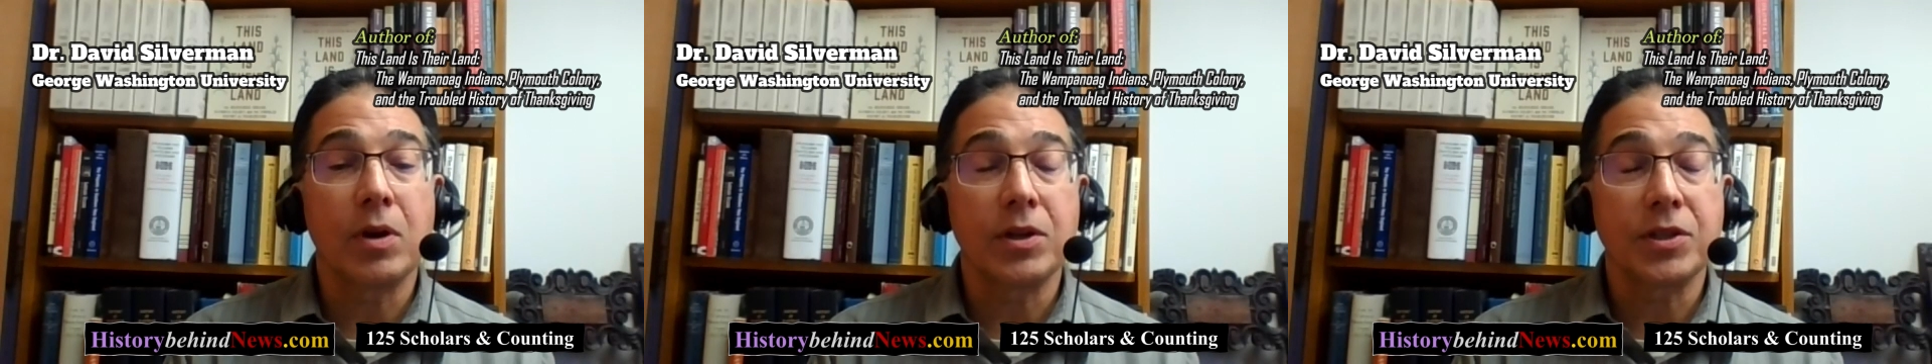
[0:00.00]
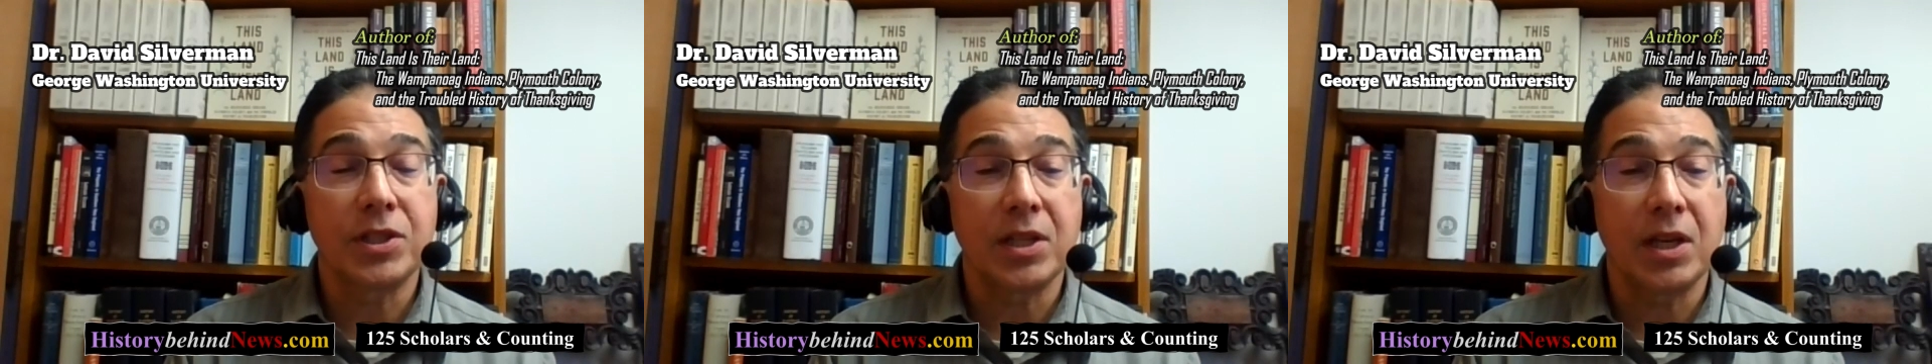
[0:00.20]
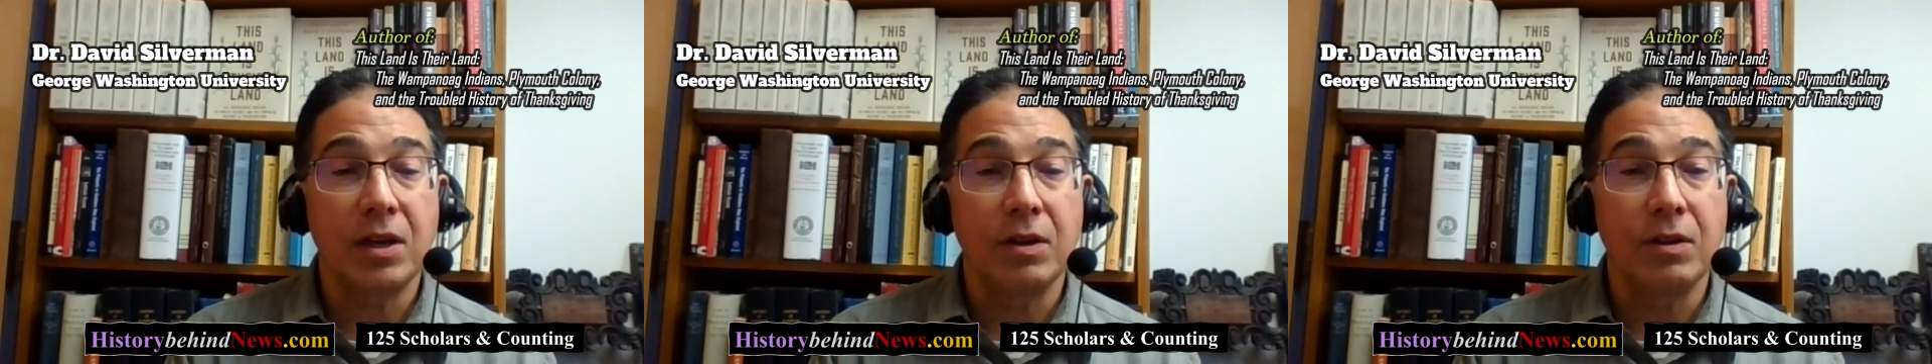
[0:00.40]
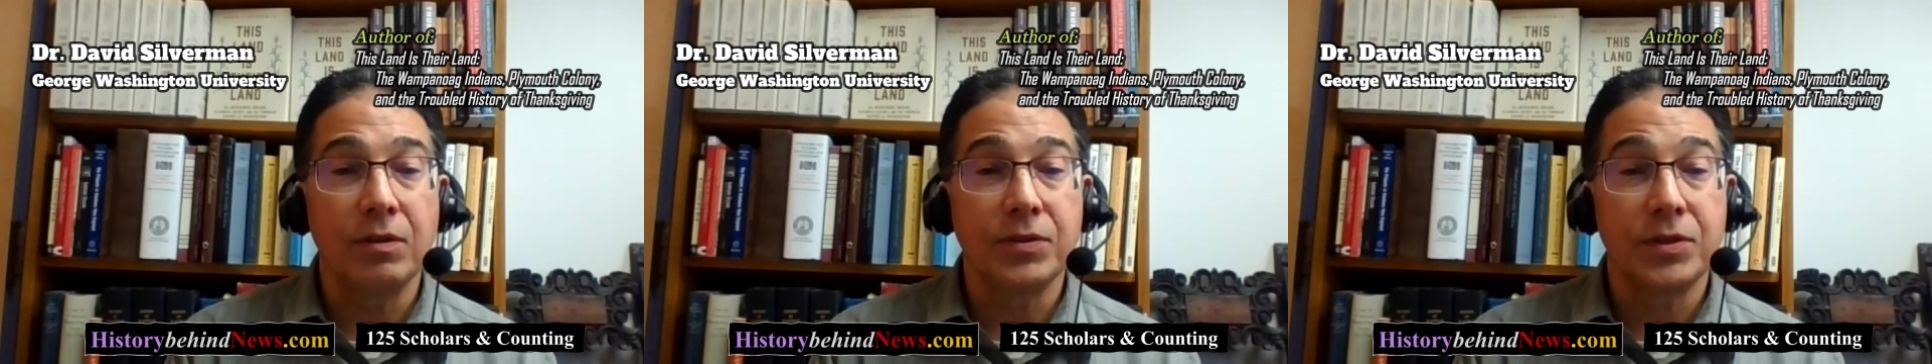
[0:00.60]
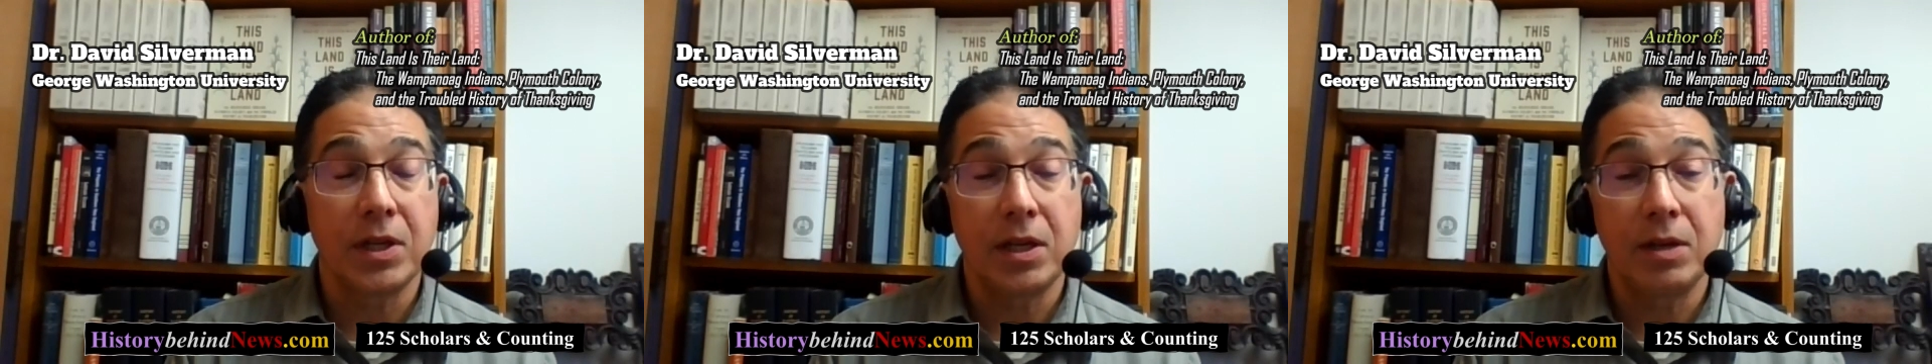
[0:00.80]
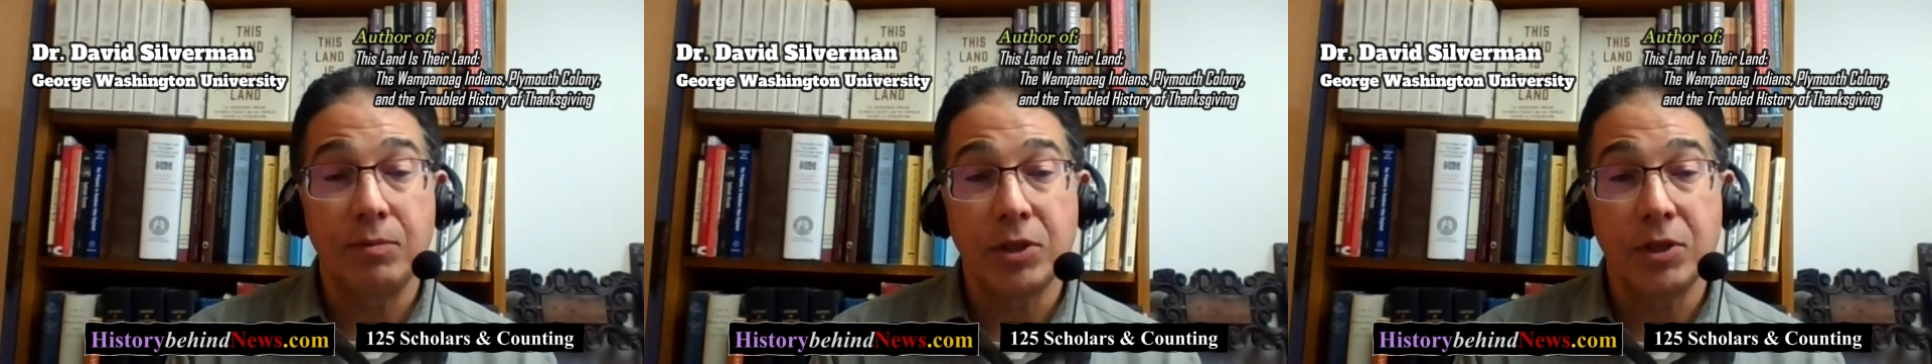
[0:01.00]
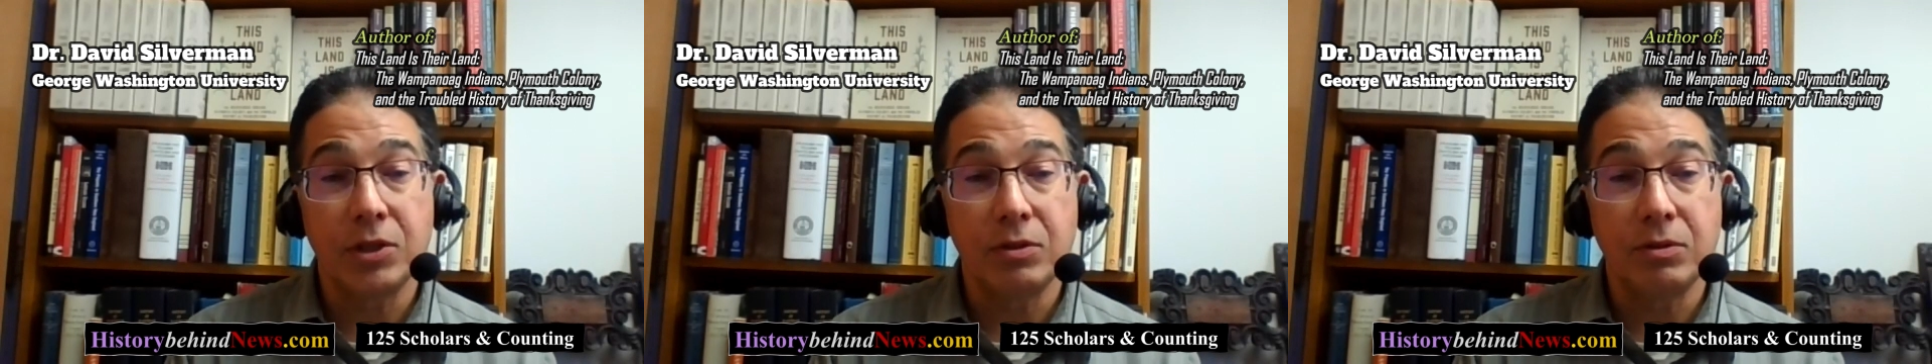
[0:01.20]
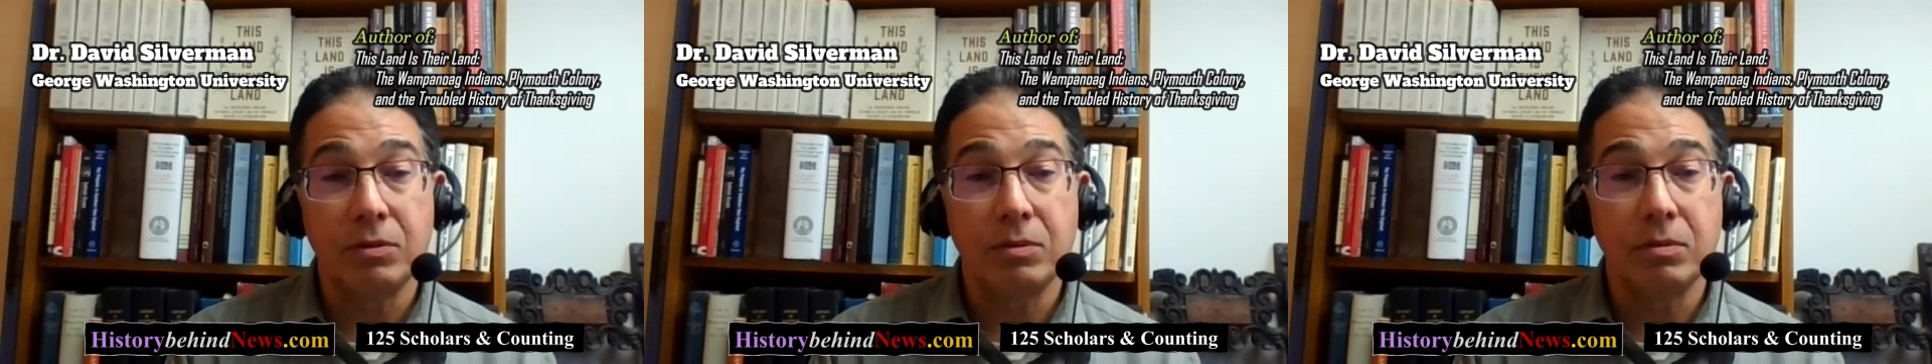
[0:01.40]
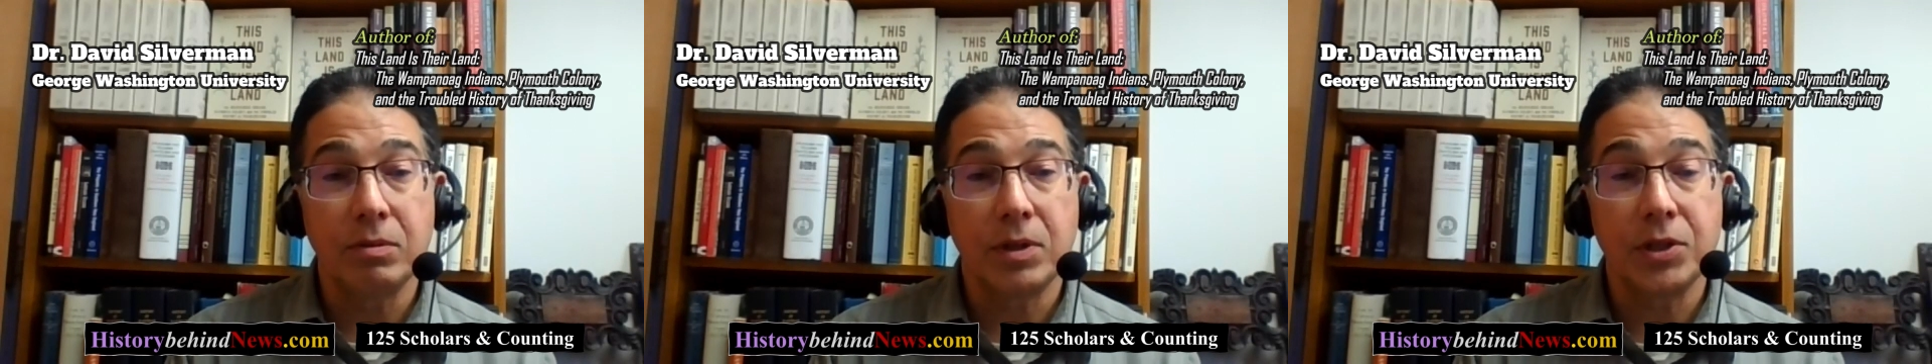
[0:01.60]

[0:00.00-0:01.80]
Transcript: ourselves and we do